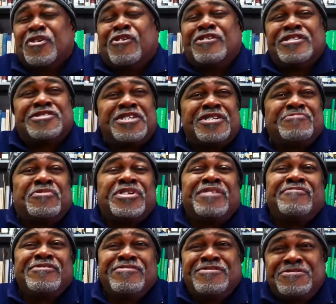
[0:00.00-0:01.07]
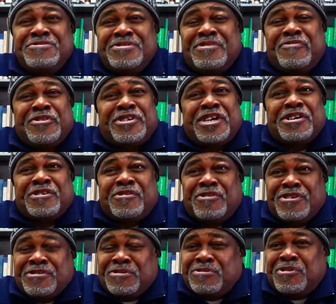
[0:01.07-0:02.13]
only tell you whatever you do, if you get
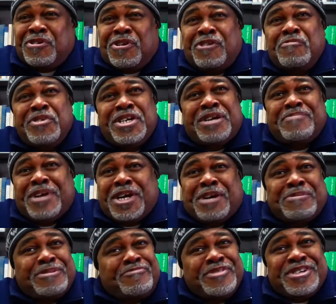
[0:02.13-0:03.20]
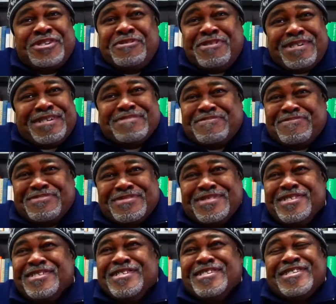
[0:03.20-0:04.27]
caught, don't call me. I'm not coming to pick you
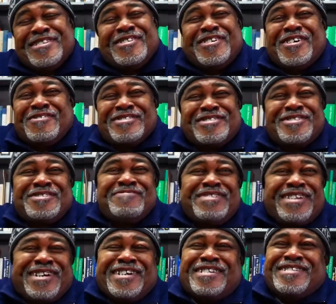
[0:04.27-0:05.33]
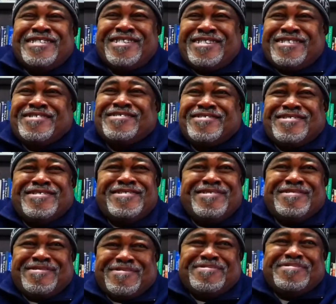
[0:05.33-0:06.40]
up. he always told me that. Yeah.
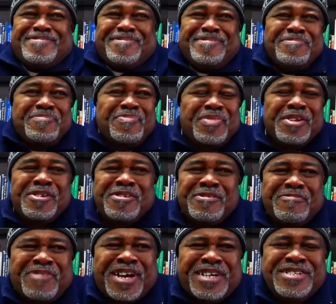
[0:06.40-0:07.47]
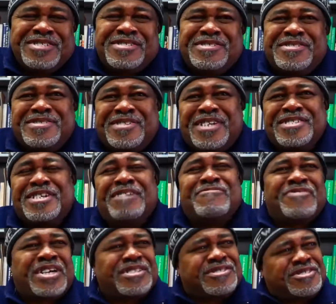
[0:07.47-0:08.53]
yeah. Wow. That
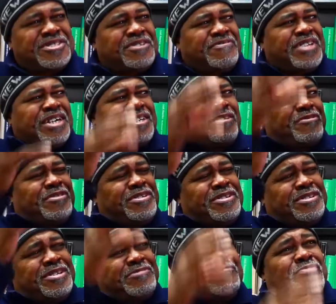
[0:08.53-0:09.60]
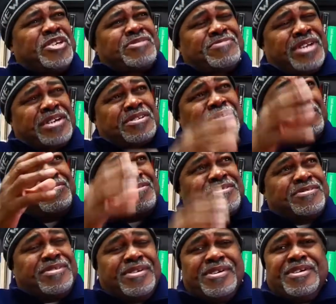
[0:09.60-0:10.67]
time, like shelf down in, in, the basement, like in the
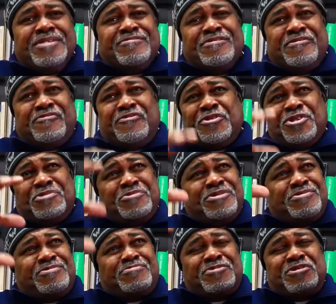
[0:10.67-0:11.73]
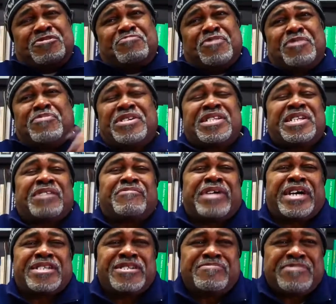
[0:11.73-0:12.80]
corner, was full of with, with spray paint that I
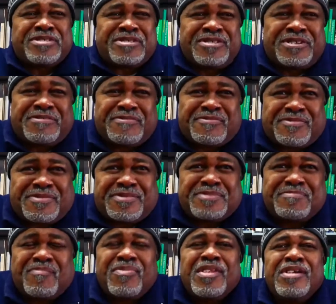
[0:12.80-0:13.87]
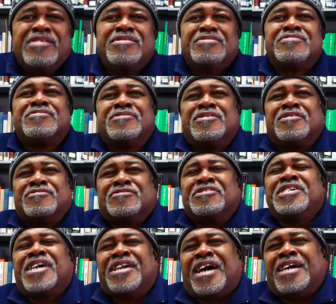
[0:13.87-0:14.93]
racked up and stuff. Yeah, yeah, yeah. Yeah, so he
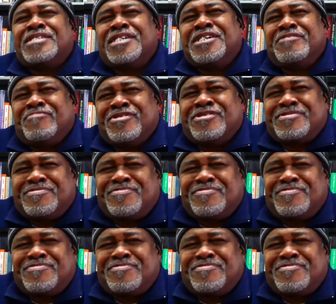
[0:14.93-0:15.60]
had an idea, but